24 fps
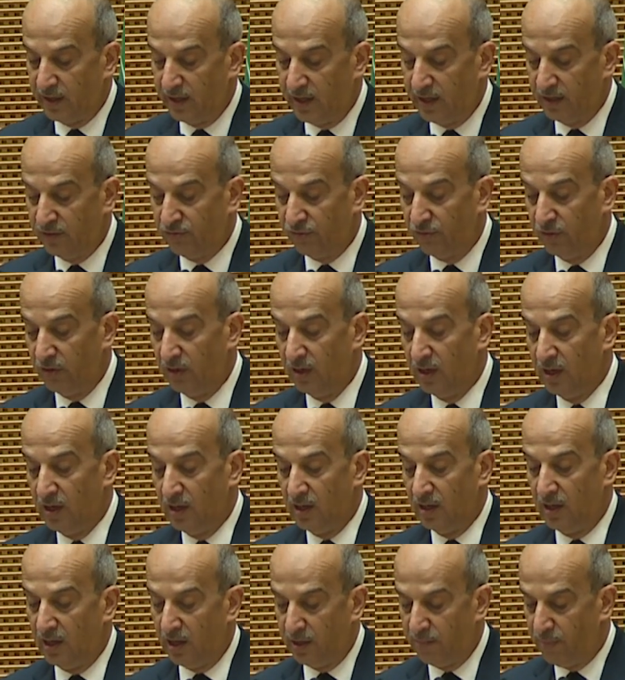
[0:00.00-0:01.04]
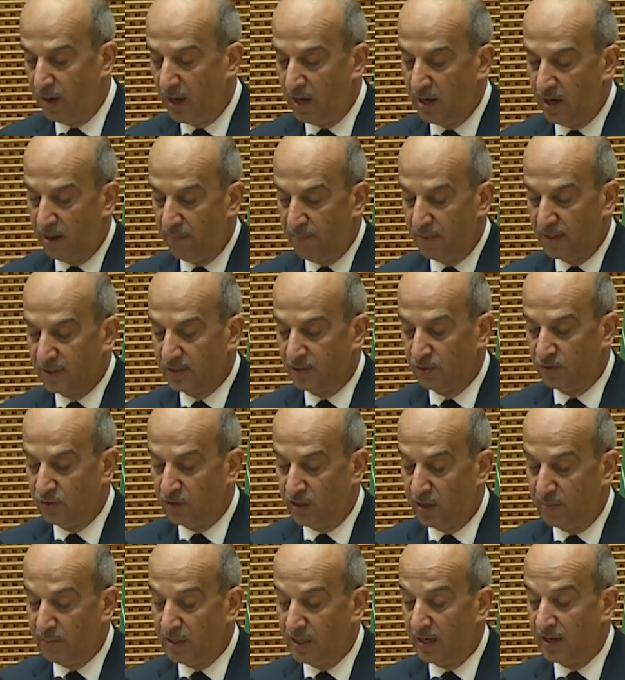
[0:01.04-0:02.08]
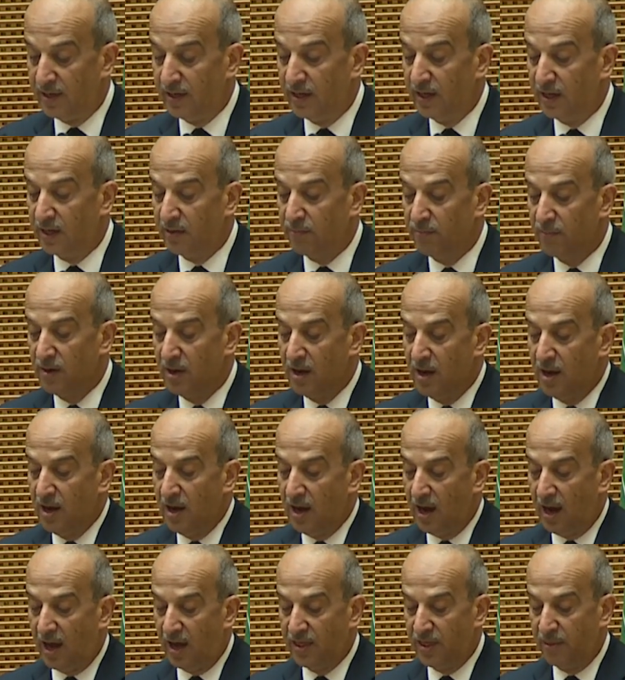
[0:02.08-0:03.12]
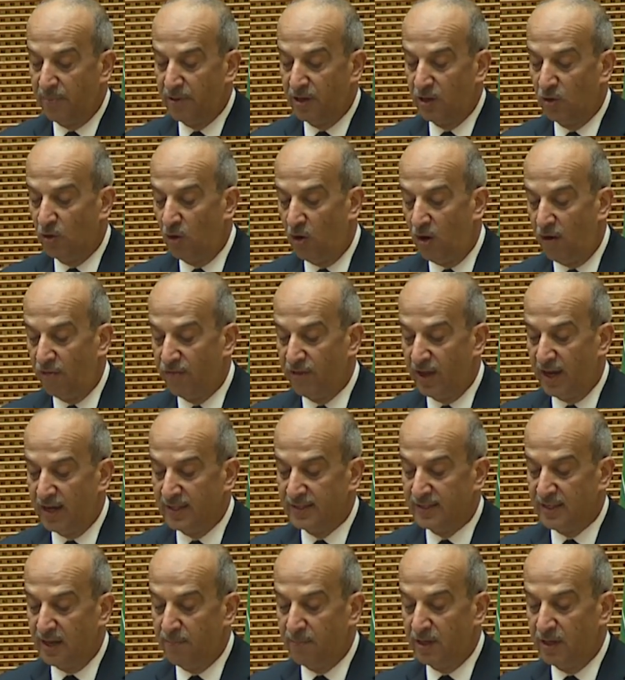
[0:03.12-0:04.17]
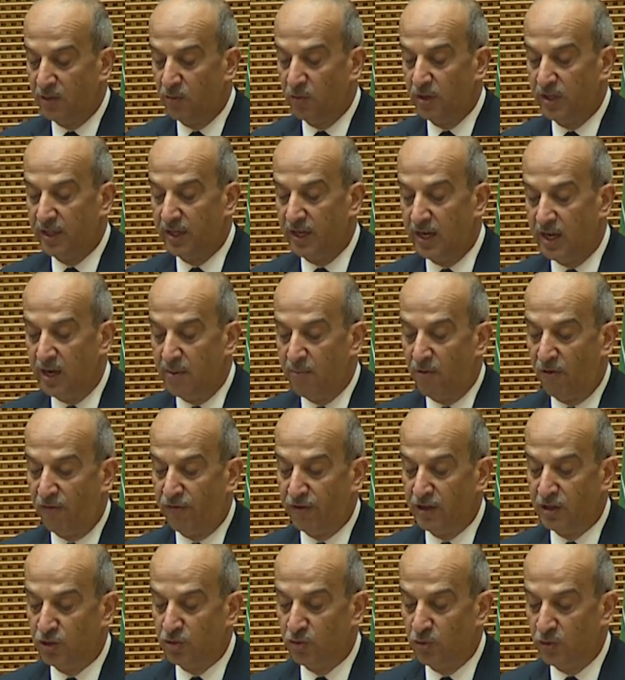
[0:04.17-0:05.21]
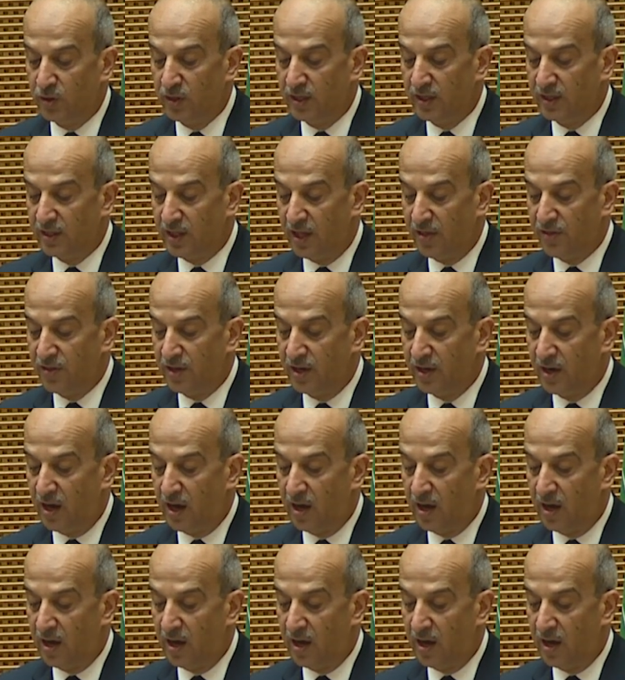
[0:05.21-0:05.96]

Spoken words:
grateful, led by Ambassador Namira Negm, and the Bureau of the Assembly, with the aim of ensuring that